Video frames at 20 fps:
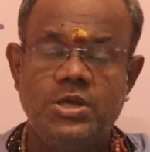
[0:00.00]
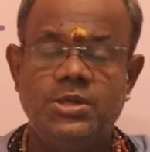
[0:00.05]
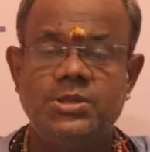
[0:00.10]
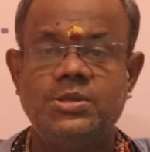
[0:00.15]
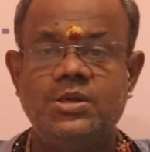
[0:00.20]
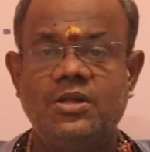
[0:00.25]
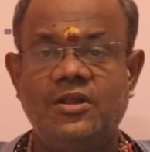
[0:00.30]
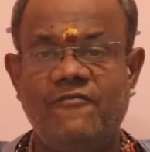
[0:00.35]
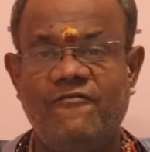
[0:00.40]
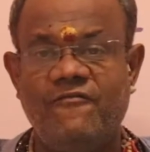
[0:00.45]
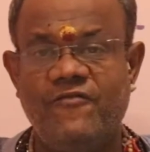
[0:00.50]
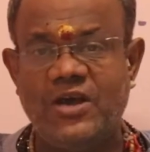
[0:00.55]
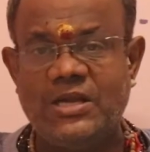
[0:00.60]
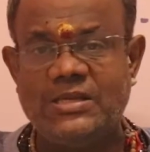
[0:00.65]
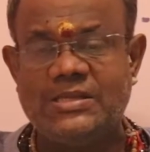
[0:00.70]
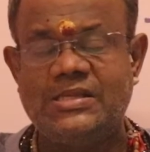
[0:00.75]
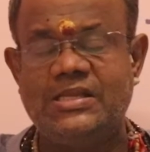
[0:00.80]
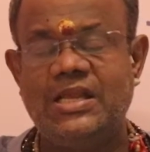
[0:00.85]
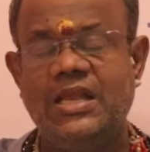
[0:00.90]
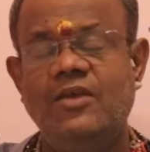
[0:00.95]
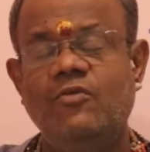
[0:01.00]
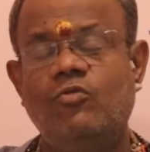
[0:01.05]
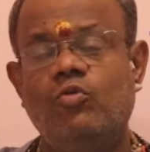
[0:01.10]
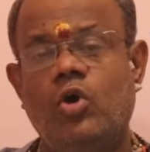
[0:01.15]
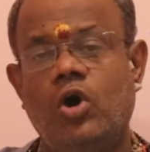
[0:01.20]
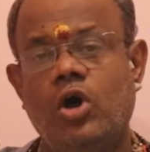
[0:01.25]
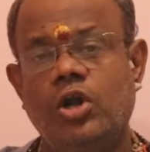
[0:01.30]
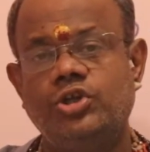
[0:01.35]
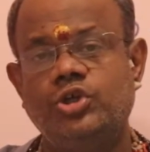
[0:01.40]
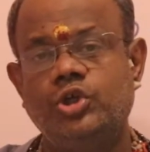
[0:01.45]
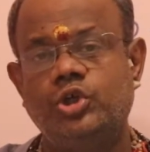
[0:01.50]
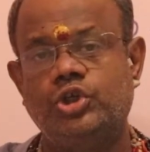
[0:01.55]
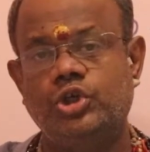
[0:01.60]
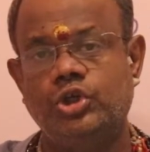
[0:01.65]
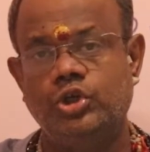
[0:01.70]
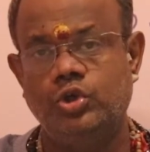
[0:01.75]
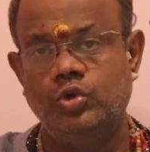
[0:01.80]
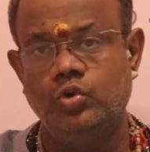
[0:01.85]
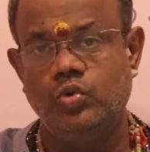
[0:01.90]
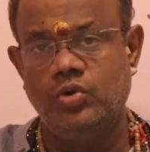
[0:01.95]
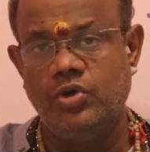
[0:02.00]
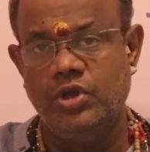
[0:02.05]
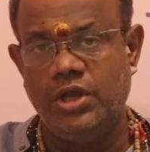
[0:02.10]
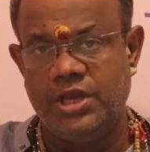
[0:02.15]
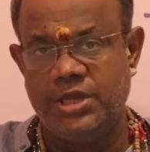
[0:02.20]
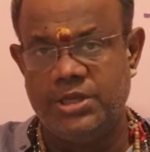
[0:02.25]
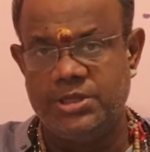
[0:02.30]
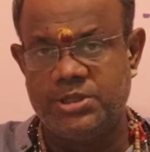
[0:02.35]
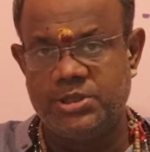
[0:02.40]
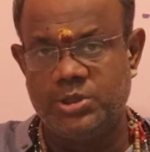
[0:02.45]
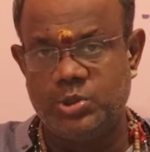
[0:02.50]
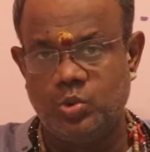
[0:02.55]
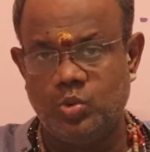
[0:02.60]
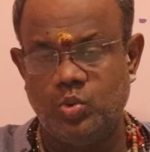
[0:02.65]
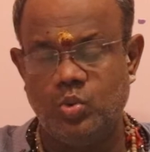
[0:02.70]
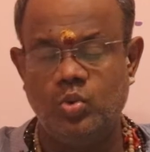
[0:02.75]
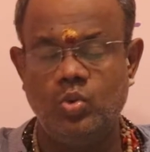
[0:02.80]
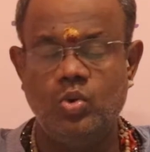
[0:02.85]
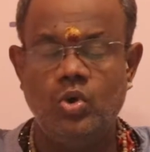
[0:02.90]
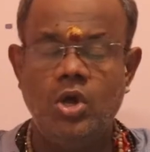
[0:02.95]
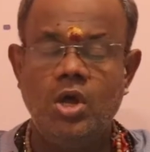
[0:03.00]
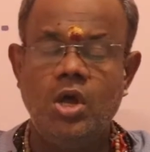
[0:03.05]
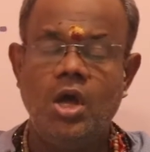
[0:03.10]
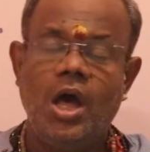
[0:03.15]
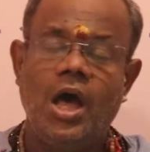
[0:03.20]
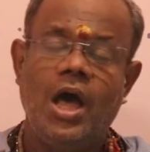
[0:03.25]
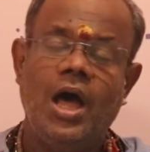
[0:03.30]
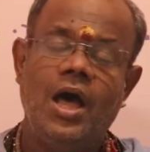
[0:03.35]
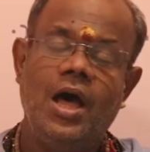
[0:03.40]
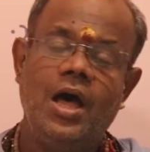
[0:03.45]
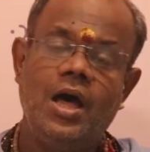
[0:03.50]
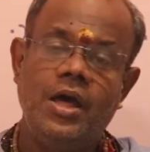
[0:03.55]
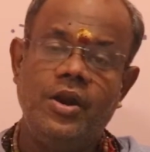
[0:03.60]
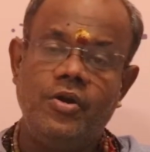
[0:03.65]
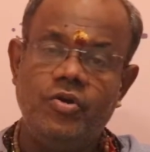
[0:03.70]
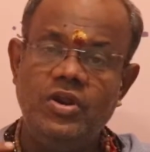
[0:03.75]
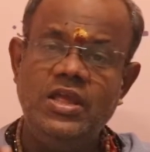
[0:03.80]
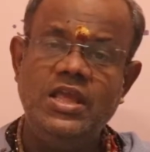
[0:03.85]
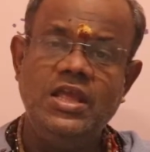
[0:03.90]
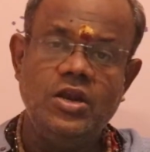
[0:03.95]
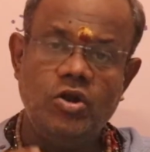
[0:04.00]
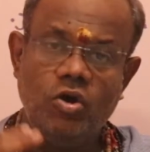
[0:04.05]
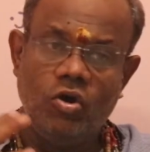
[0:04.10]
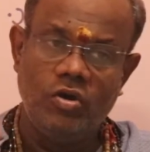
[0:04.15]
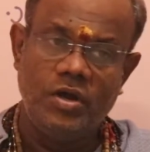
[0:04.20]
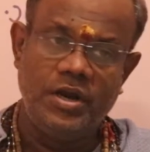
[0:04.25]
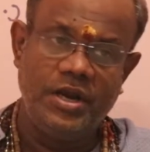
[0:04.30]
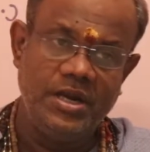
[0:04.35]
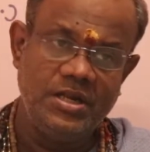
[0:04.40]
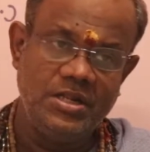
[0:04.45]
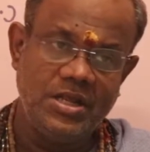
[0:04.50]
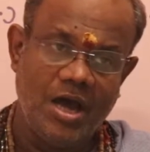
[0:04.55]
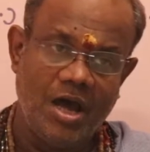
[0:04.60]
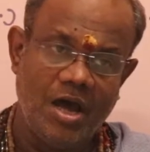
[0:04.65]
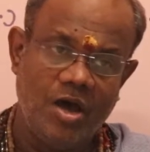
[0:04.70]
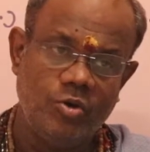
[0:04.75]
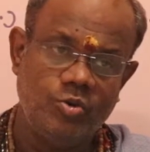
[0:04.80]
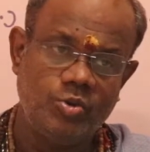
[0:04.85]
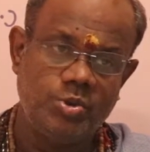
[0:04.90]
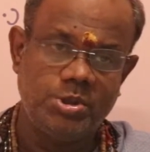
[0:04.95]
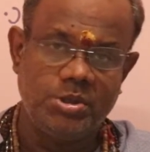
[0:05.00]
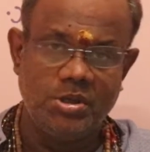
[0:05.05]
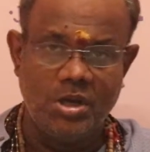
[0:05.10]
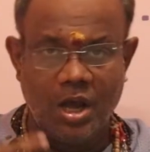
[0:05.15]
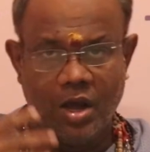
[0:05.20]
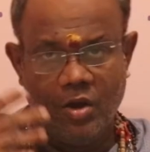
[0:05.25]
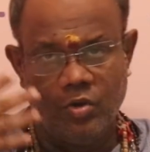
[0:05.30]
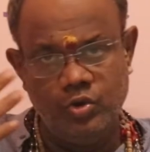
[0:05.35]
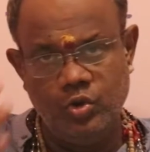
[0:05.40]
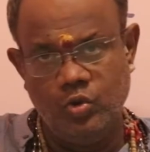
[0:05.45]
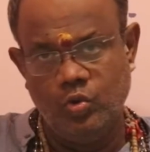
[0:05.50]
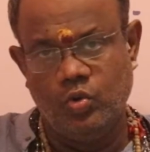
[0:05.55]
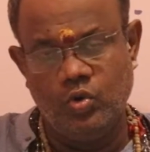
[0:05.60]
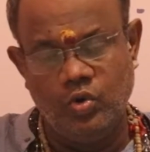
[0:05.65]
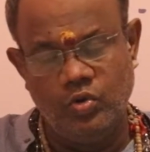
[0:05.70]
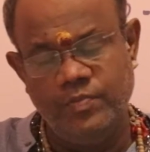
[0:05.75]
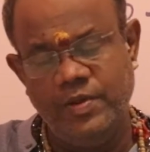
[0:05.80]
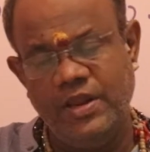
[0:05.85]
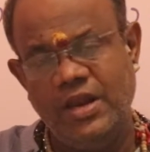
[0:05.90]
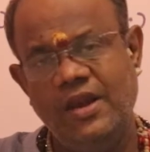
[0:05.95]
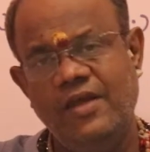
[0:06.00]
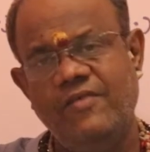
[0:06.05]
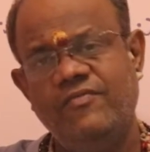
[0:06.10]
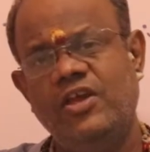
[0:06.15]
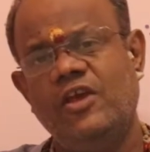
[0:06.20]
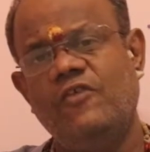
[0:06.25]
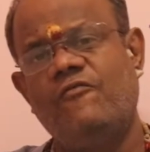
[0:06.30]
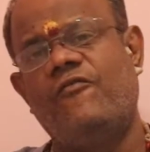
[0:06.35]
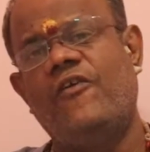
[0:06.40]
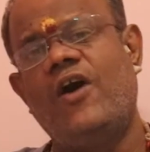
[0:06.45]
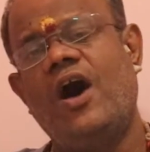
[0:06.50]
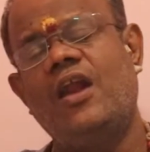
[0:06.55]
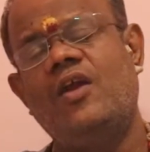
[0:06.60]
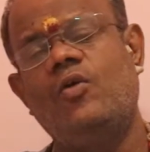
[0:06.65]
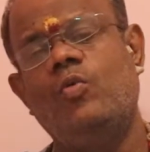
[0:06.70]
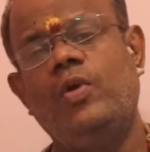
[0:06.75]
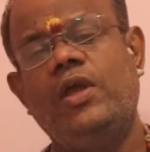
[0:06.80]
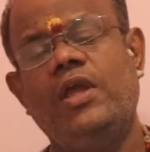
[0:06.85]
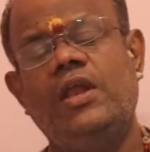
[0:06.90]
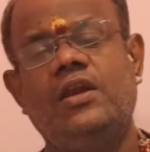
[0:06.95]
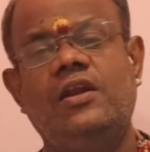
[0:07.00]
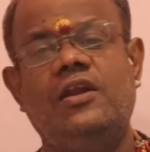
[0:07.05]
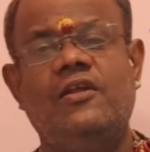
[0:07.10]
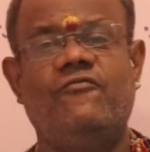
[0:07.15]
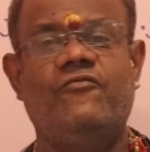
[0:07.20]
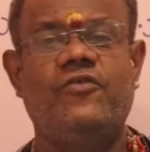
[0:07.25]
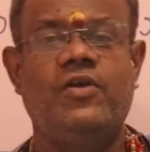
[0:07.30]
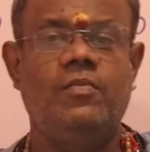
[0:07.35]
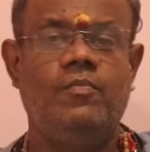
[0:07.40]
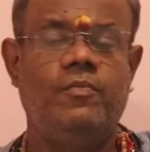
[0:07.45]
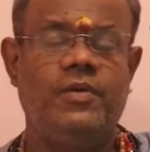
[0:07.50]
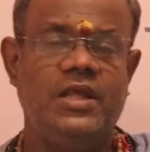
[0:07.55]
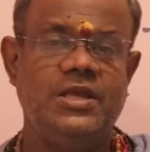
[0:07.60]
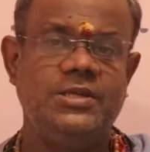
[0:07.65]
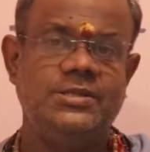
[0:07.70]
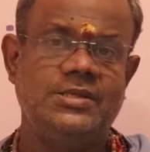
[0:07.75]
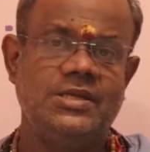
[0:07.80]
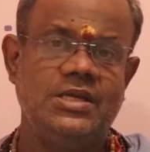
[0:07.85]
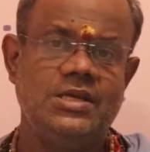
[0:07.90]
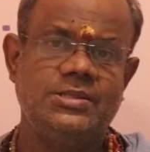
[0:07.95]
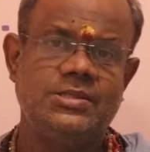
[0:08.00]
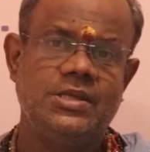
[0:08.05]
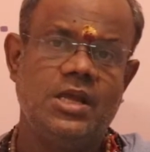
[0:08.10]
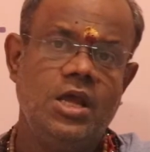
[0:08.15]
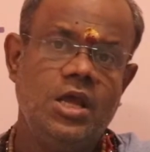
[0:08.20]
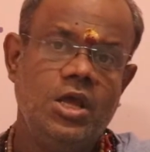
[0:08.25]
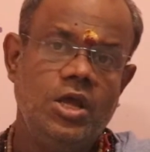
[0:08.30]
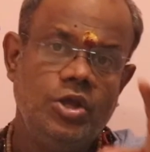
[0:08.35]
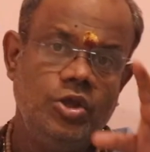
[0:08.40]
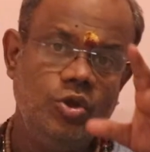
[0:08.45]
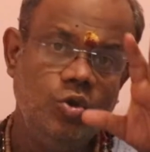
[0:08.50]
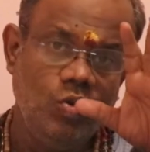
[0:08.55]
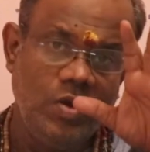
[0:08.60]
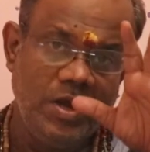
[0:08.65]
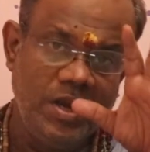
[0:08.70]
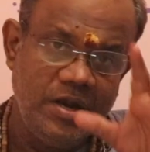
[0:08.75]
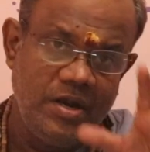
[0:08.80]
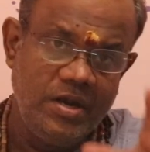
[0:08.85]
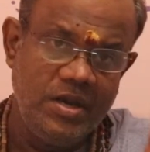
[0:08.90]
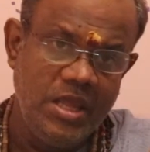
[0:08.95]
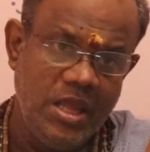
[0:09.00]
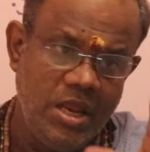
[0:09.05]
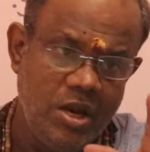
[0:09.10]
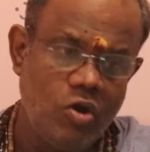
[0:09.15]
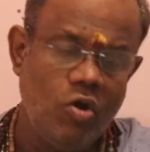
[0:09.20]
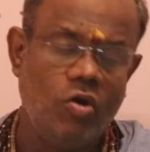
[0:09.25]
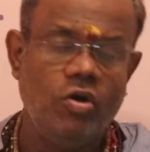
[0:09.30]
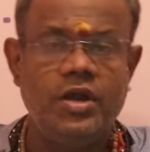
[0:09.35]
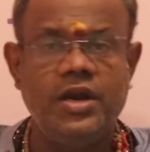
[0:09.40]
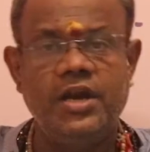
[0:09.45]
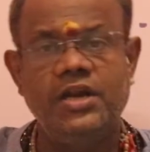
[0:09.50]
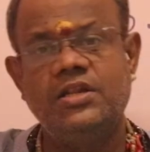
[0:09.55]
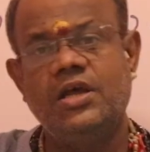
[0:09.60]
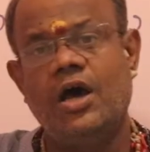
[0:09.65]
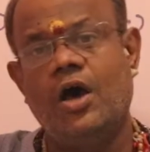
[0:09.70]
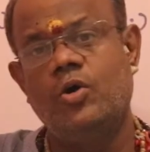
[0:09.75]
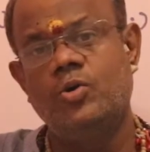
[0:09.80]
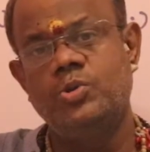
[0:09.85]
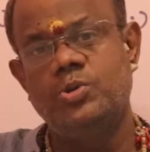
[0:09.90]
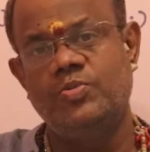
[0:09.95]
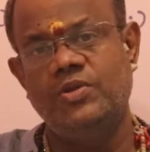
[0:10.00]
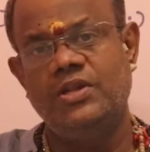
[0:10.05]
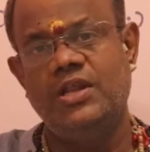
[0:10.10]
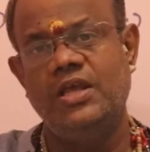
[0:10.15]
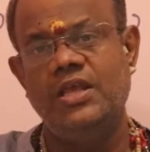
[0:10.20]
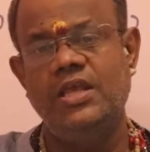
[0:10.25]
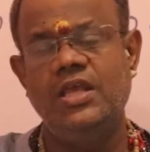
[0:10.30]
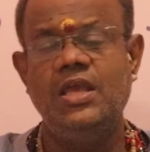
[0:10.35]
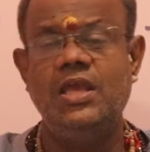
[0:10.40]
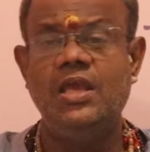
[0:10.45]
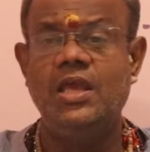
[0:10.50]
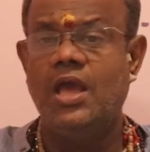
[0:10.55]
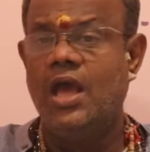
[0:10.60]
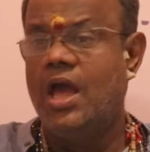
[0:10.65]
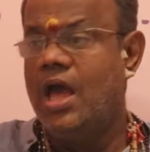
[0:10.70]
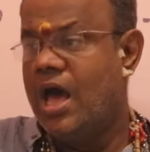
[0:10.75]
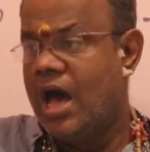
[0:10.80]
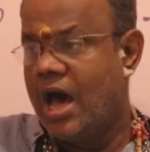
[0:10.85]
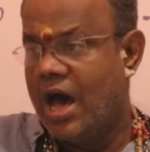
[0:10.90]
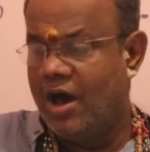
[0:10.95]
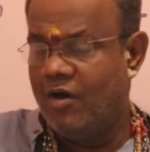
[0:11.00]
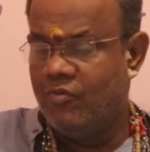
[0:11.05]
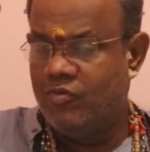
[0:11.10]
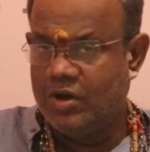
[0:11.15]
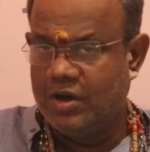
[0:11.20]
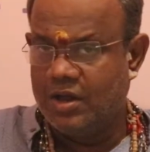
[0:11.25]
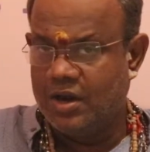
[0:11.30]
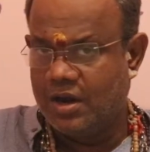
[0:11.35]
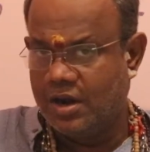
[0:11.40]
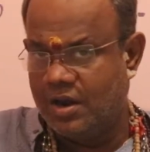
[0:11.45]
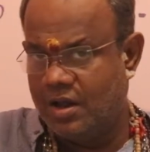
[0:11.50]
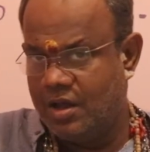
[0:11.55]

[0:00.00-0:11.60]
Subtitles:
So the first thing what you should do is to reinaugurate the house. Now you could be living far away in different places. You can reinaugurate the house with the E. Our